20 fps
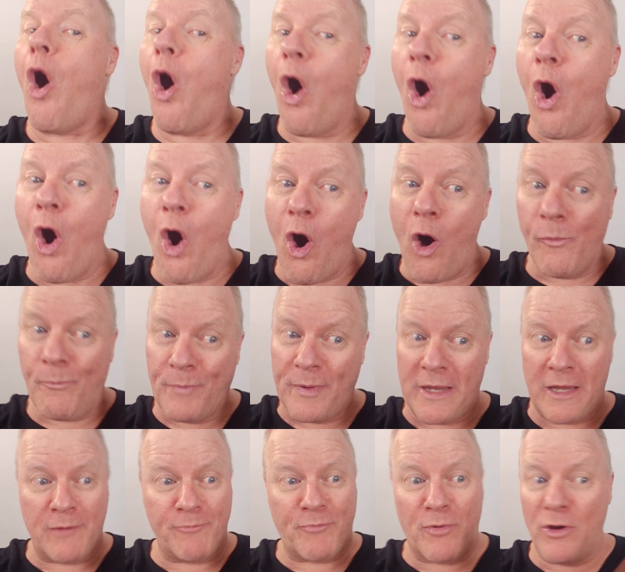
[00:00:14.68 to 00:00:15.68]
all
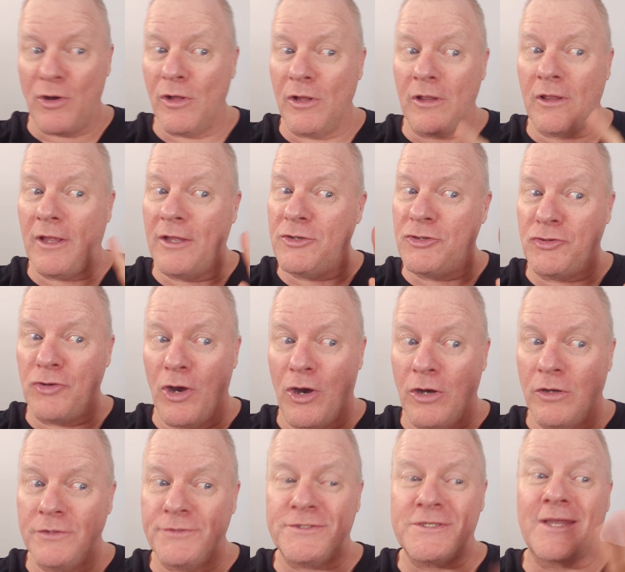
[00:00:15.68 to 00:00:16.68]
people,
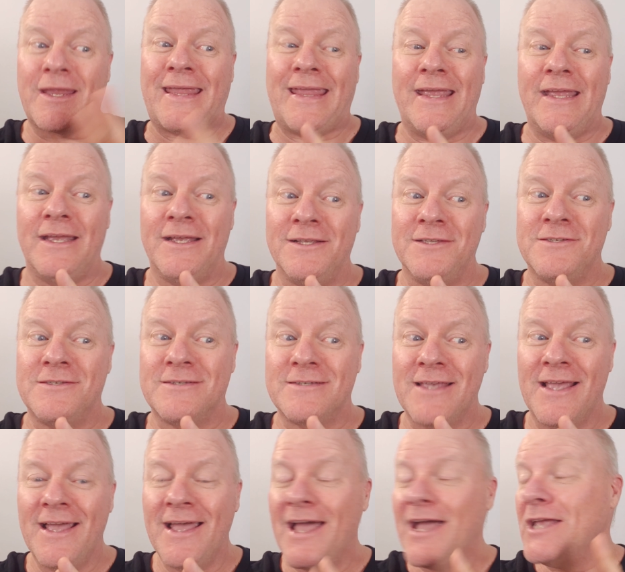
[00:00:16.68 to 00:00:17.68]
adults,
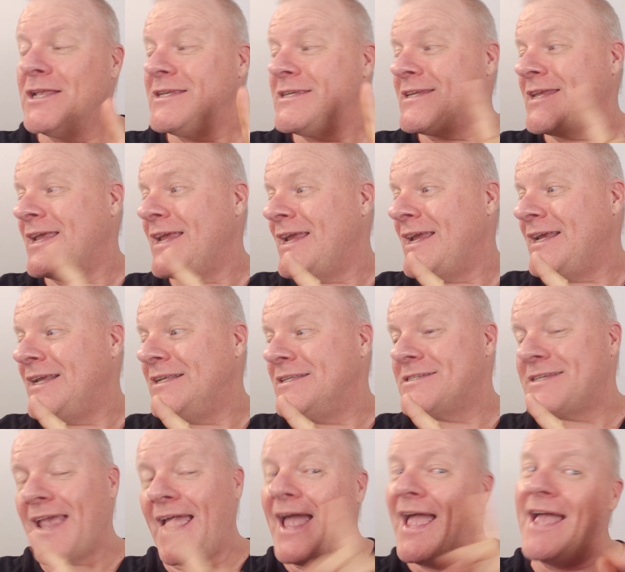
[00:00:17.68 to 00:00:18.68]
kids,
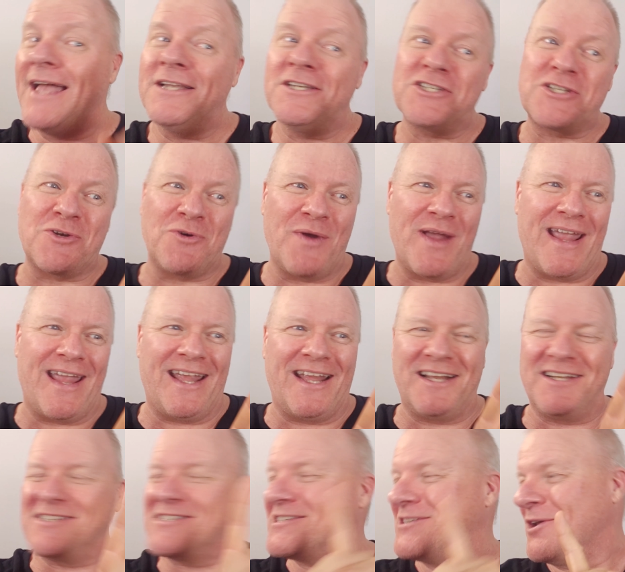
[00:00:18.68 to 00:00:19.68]
teens, and
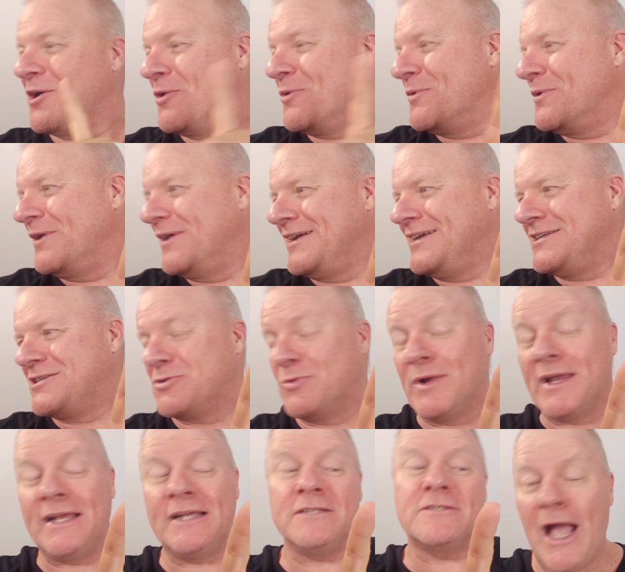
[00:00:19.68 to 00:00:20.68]
tweens. Don't worry,
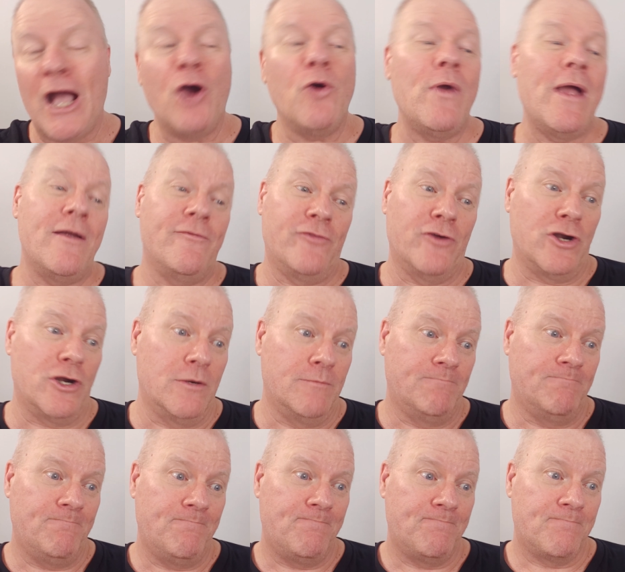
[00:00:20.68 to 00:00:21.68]
tweens.
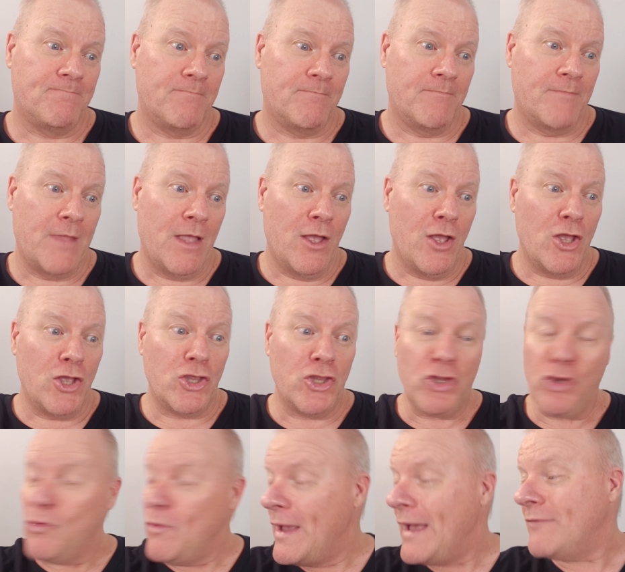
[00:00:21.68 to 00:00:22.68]
However,
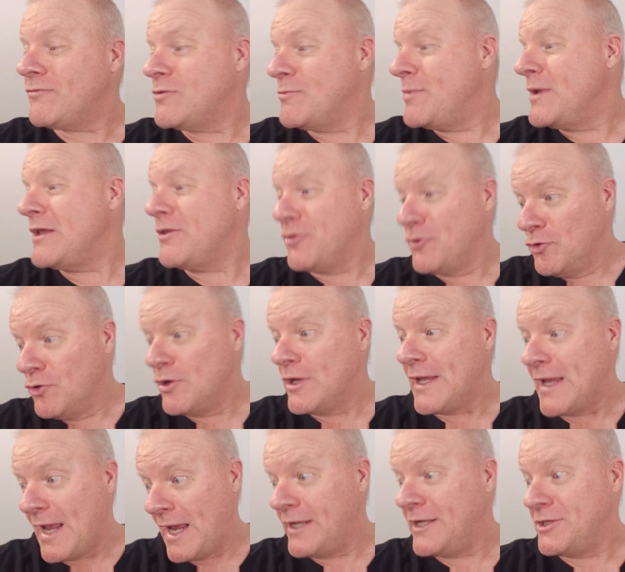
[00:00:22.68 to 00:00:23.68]
you have to be
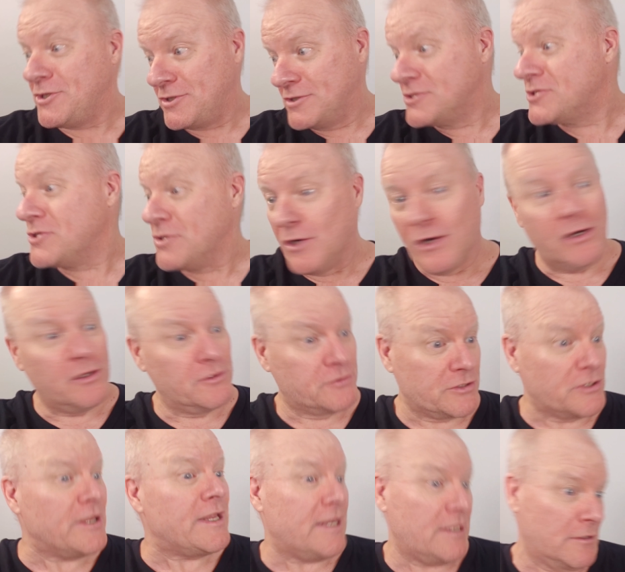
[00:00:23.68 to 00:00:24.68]
38 inches tall
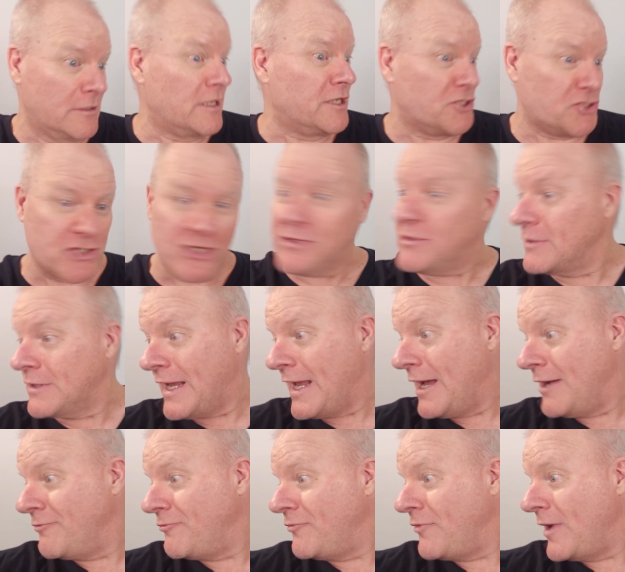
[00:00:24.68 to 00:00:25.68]
to eat lunch at the
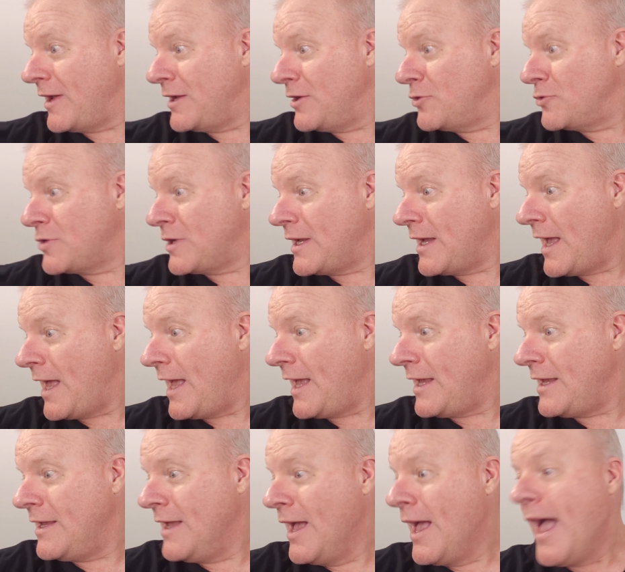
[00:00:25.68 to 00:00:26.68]
cafe,
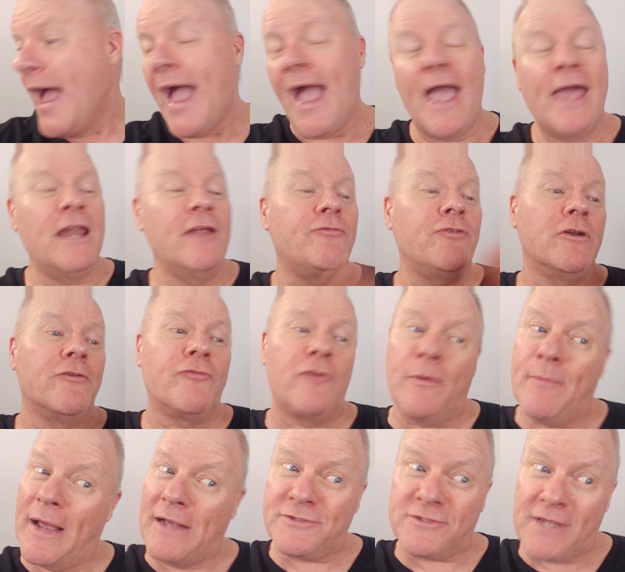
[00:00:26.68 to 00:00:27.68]
okay? And if you're
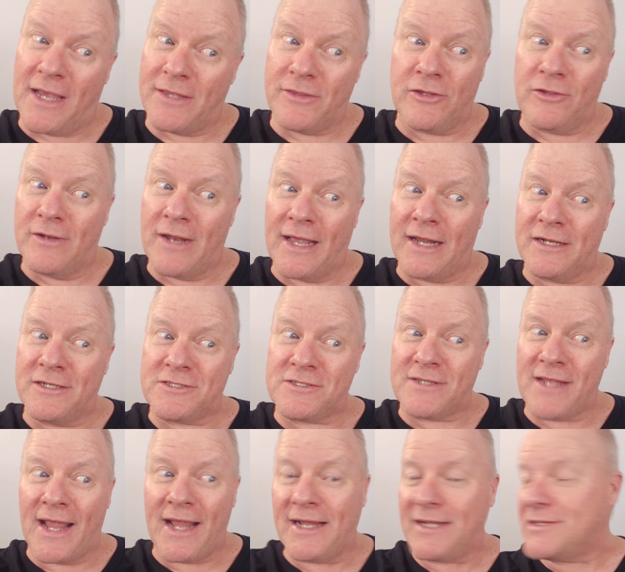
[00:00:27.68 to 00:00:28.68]
from outside the United
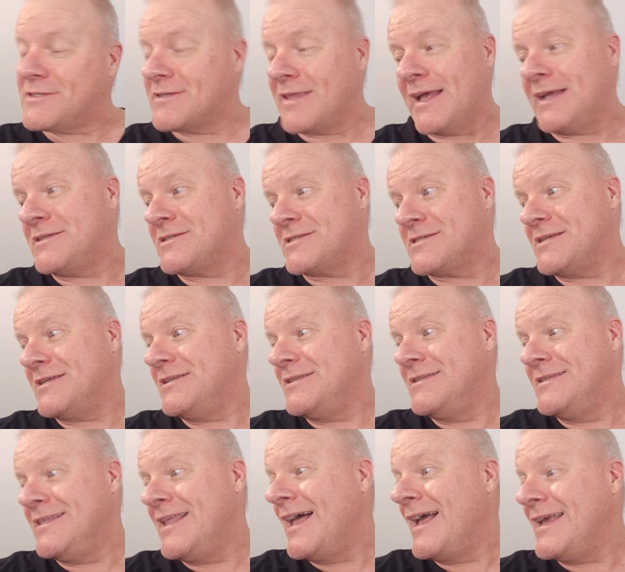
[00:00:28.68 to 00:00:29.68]
States, that's
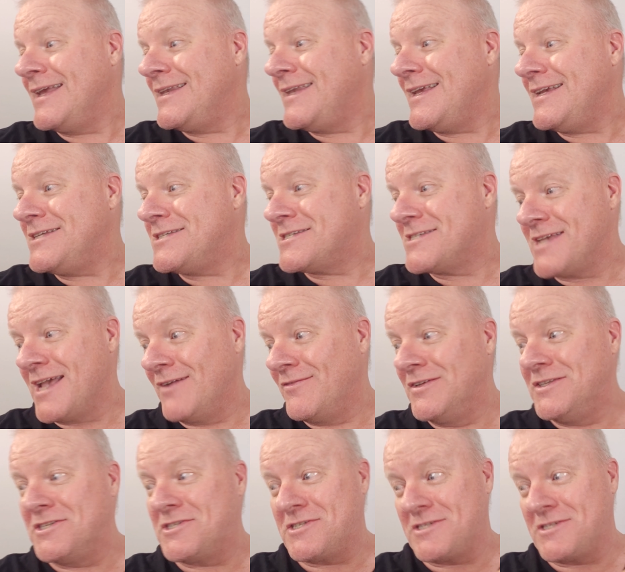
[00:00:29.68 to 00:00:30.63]
97